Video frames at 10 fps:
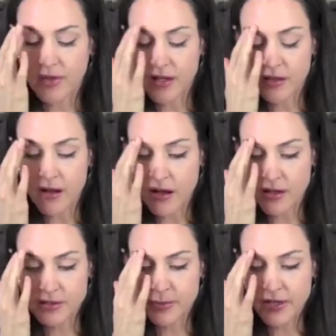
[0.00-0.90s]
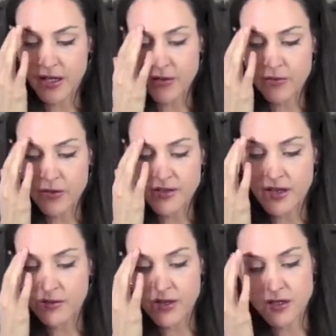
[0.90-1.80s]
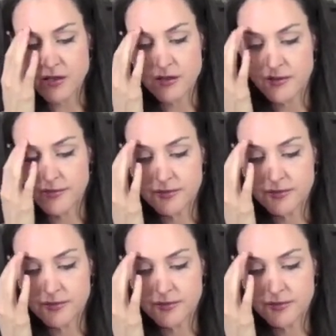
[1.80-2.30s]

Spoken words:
in God's plan for salvation.